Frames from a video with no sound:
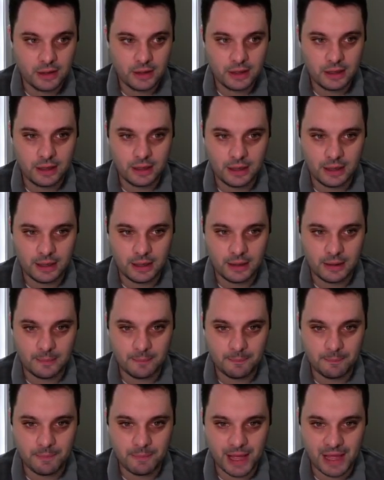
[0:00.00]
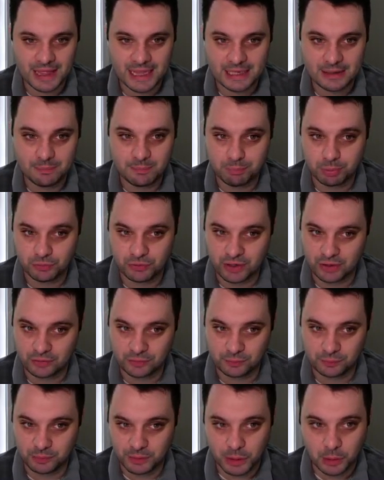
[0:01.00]
I think he
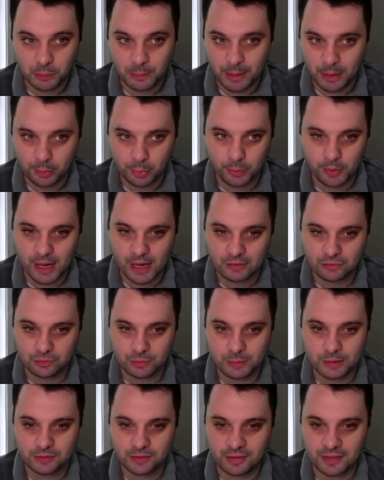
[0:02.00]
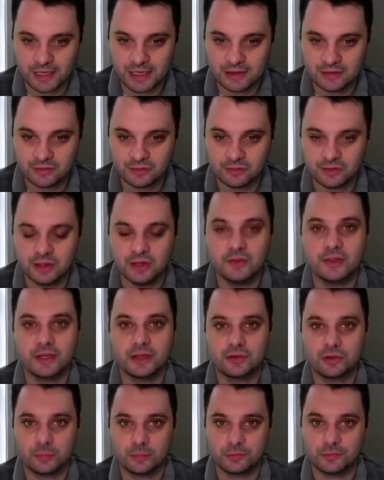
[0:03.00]
projects a little better than that just because I think his ceiling in
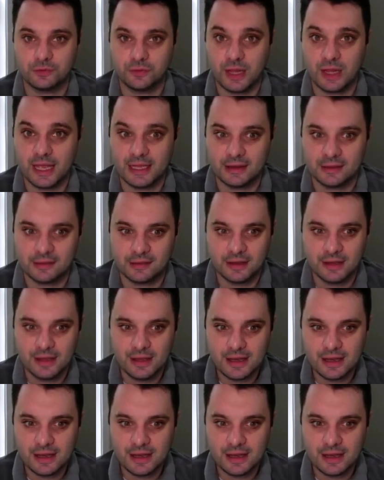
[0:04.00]
terms of length